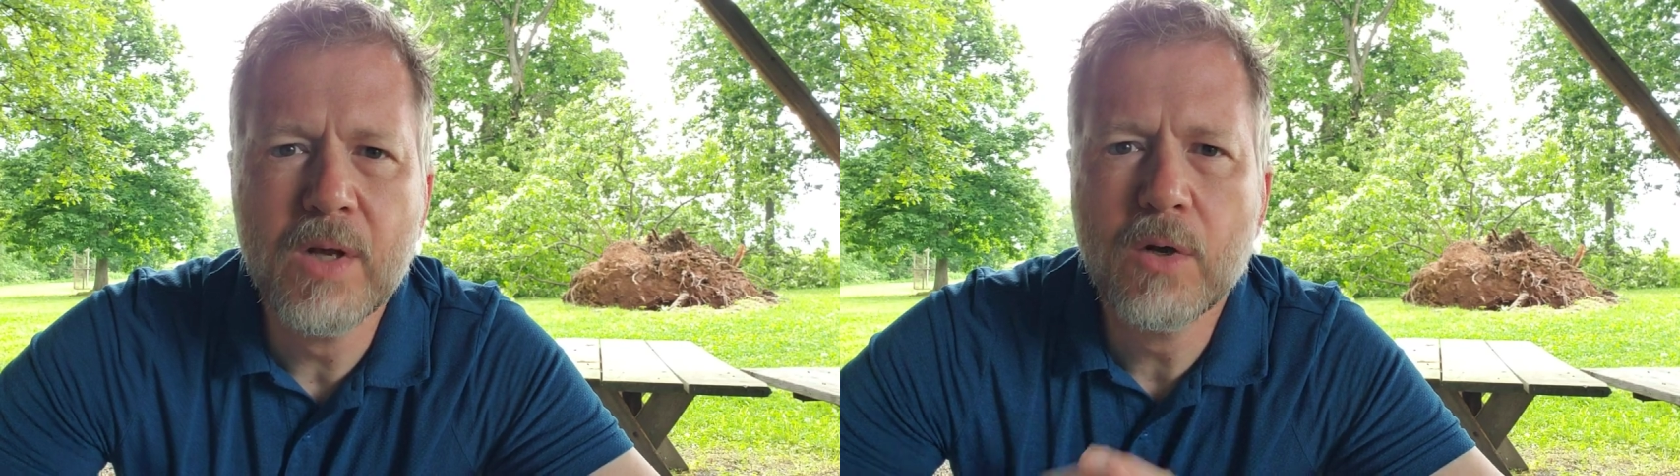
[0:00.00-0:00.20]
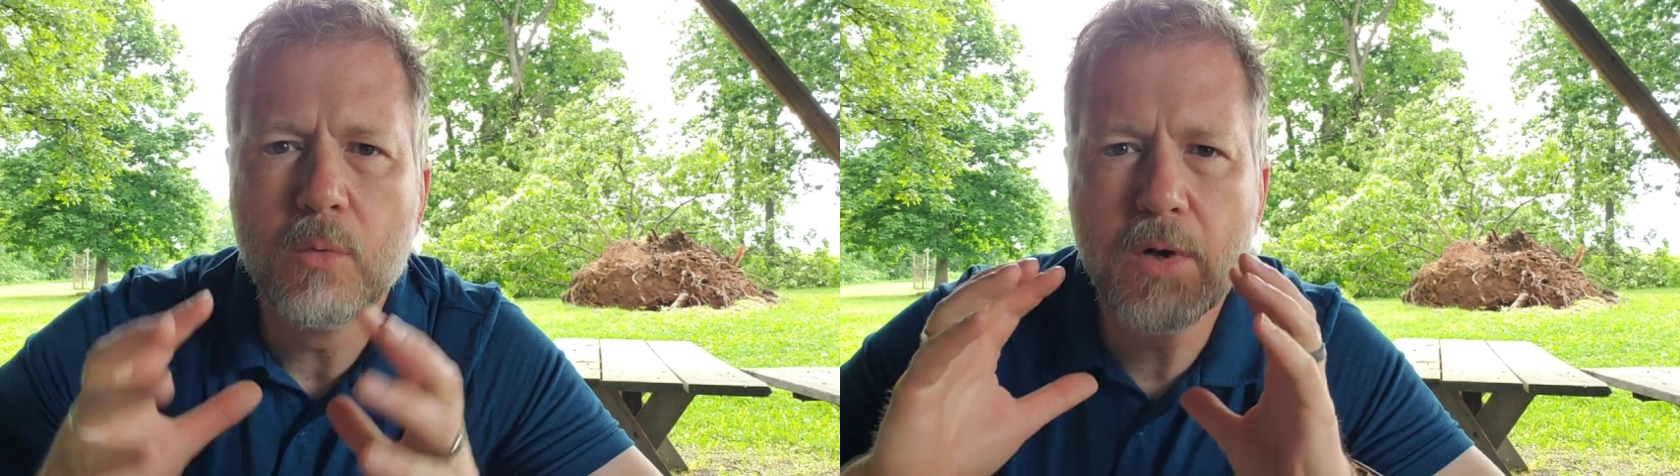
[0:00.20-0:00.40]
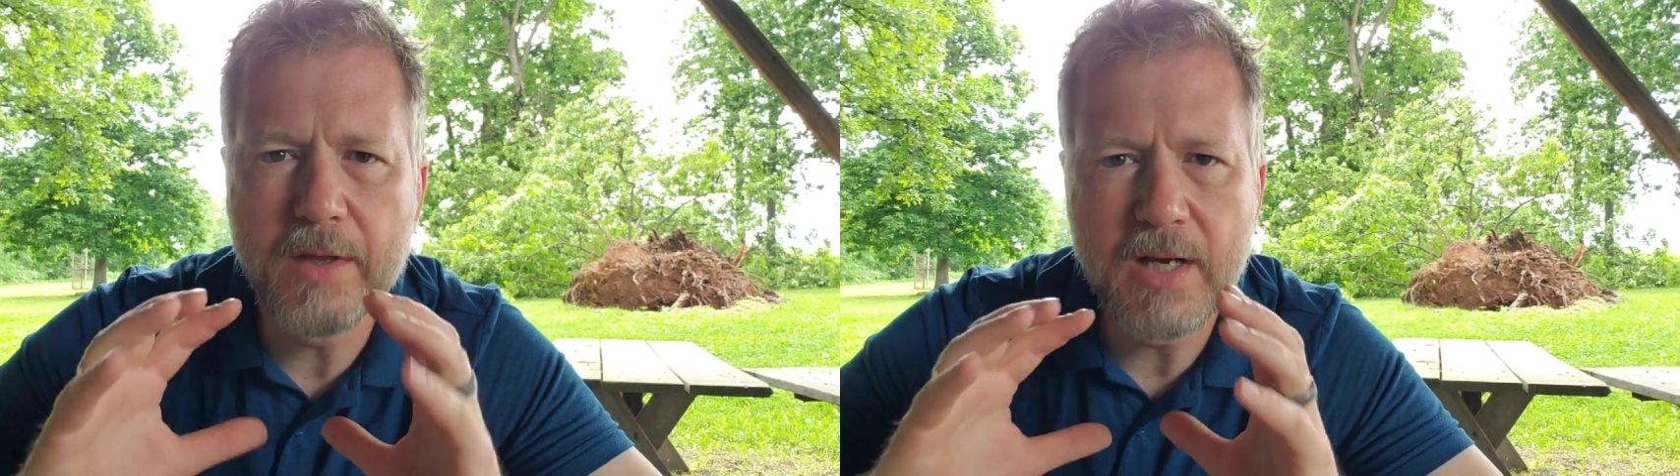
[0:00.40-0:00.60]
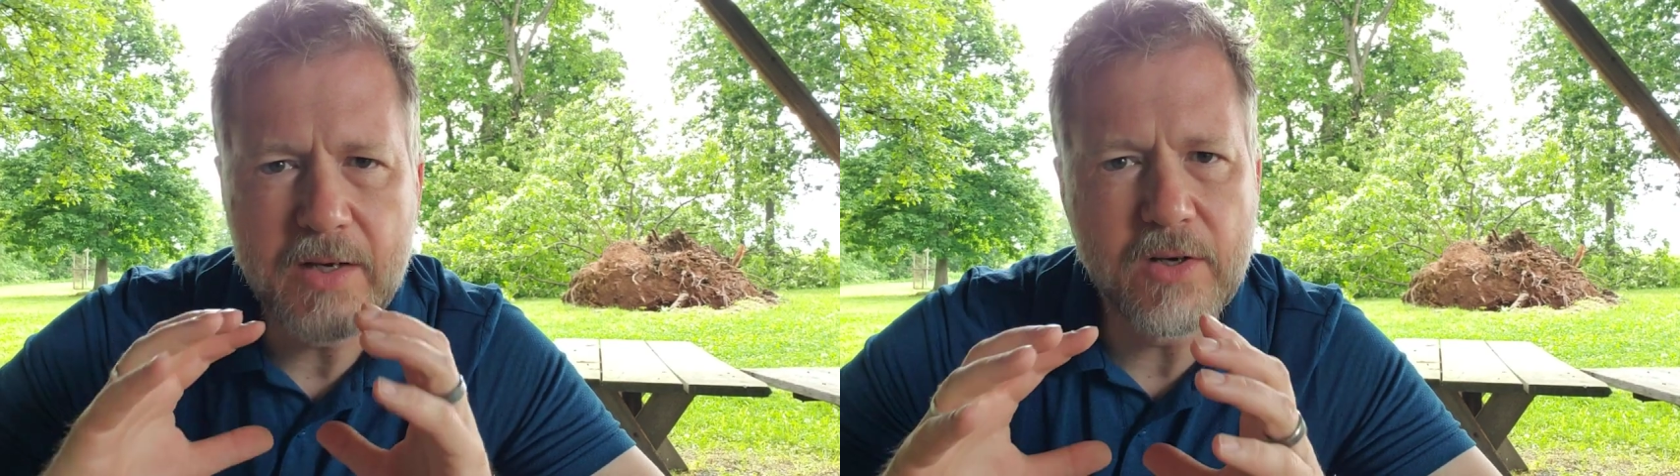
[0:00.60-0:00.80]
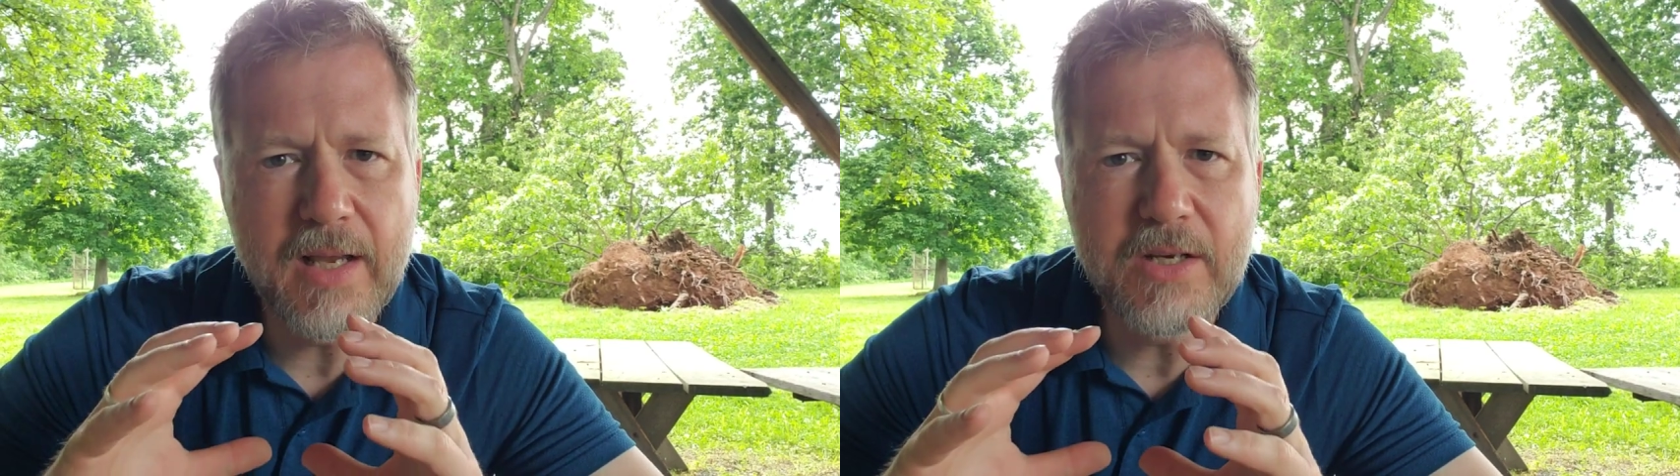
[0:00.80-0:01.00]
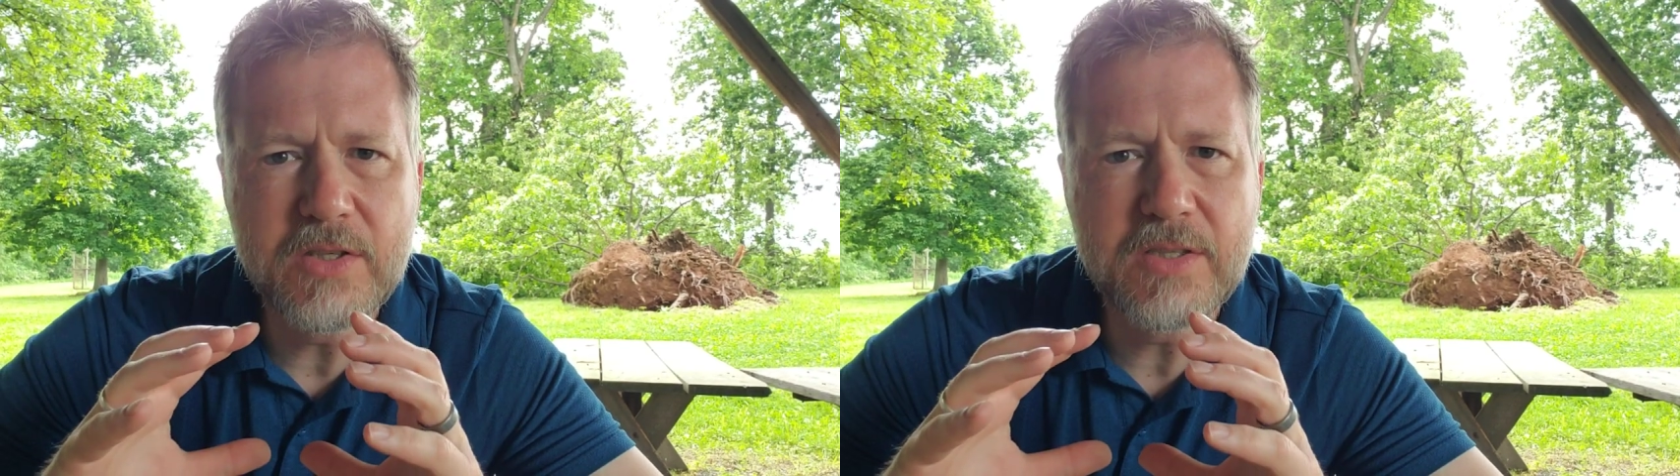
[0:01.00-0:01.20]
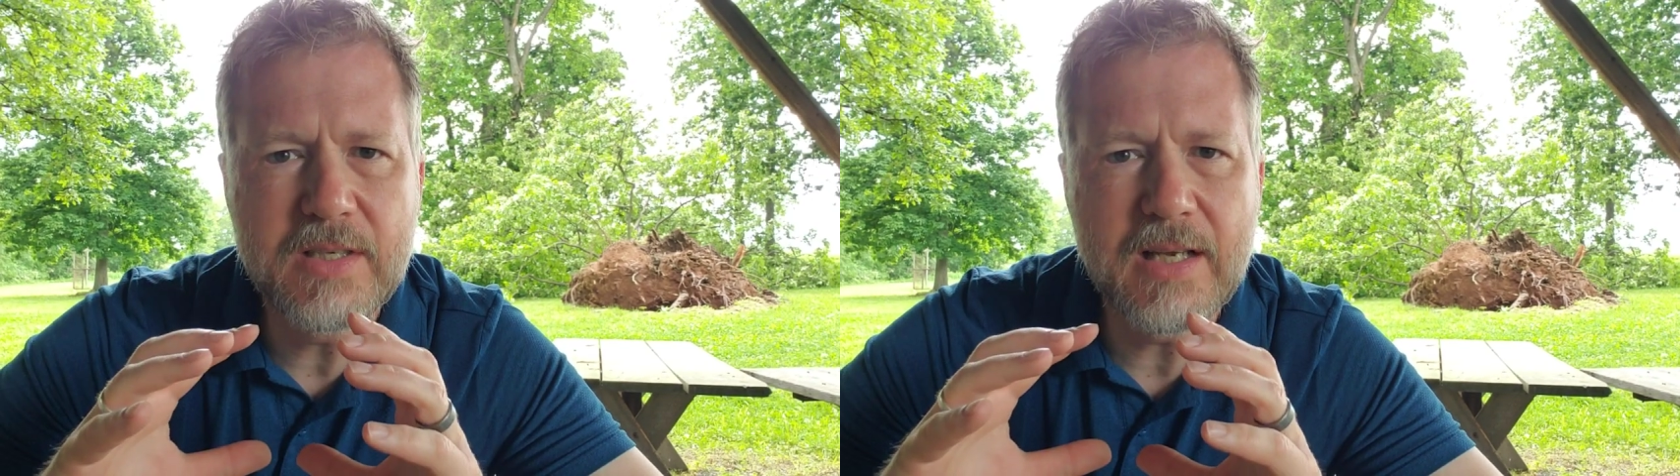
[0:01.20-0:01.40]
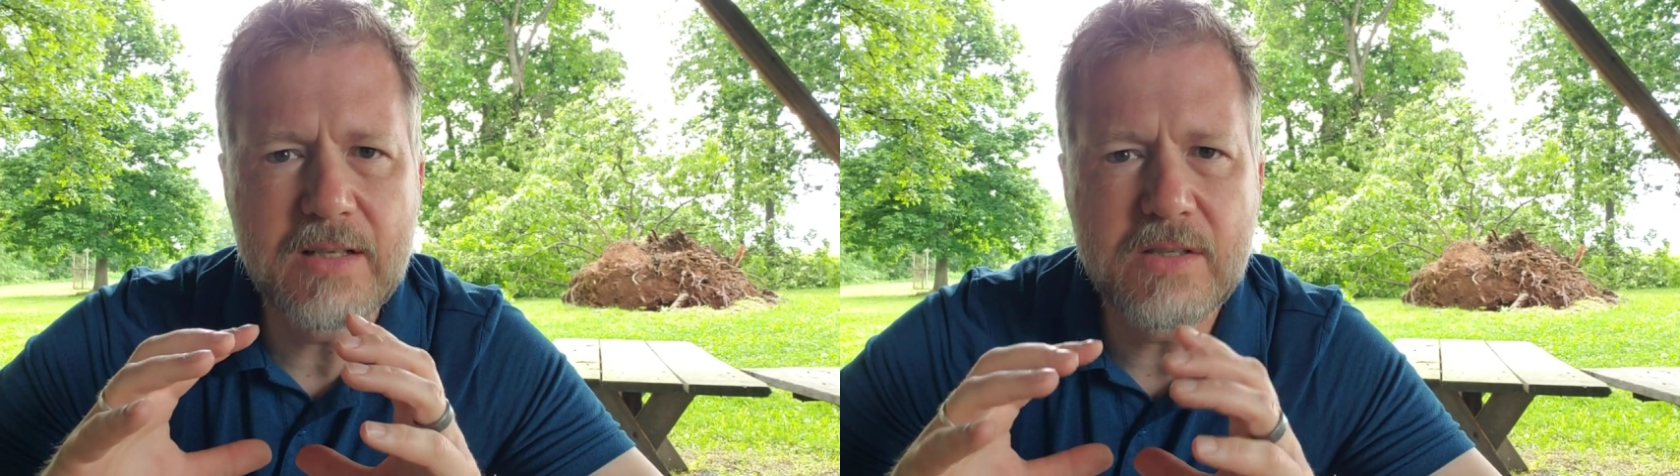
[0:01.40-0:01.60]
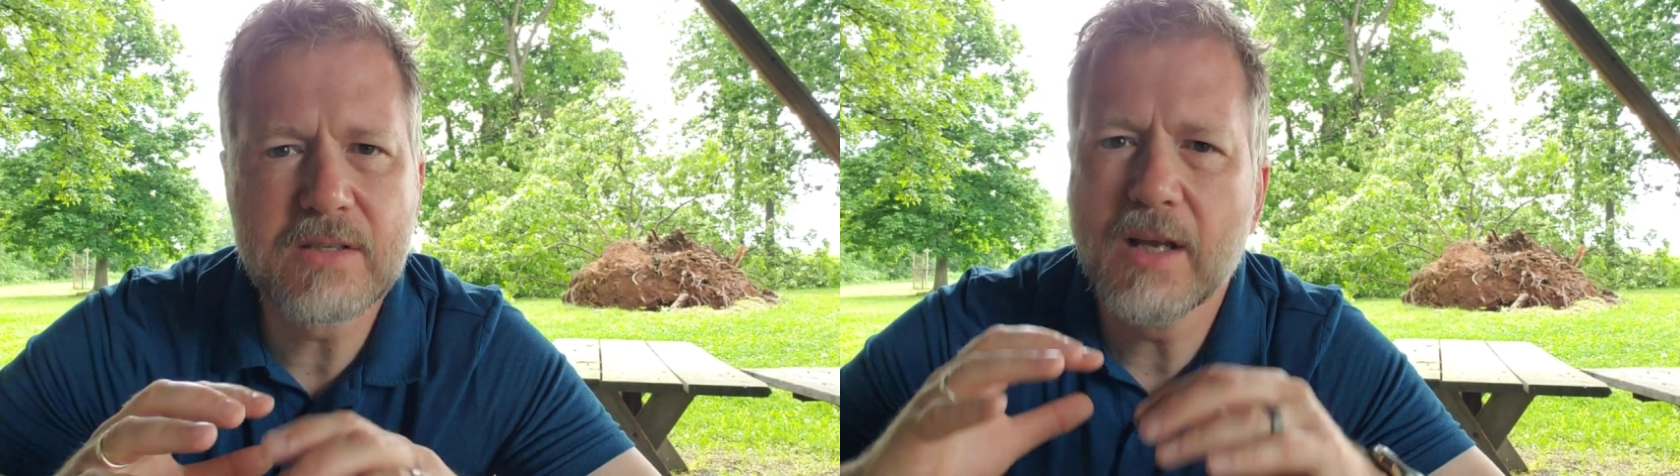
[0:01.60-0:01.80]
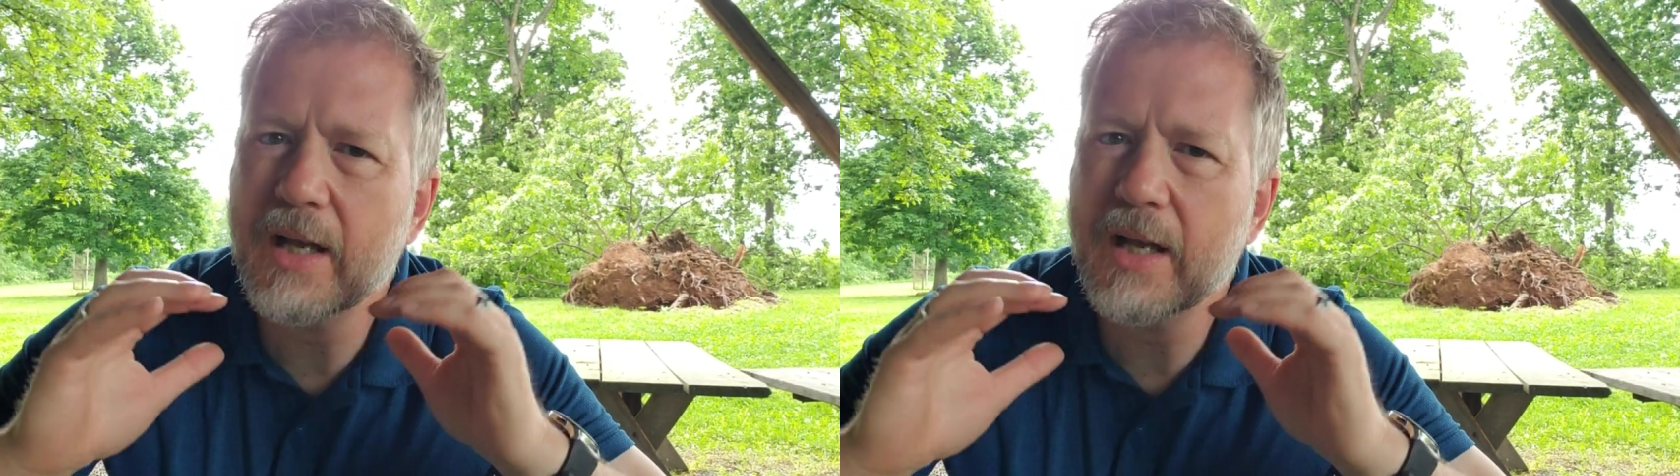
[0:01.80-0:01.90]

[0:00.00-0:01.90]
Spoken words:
where the congregation stands,